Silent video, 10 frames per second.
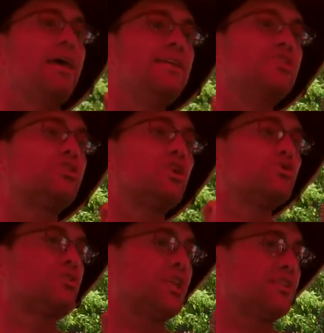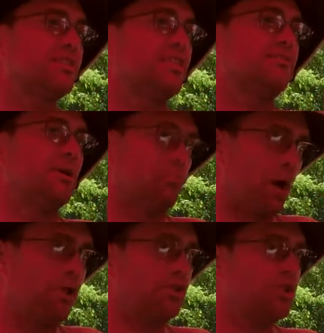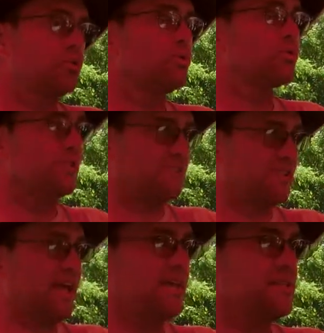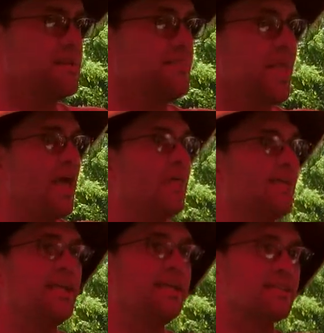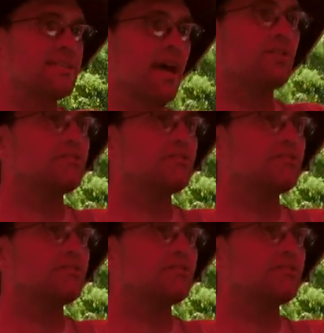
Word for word: He's so sensitive to molecules of scent that he can tell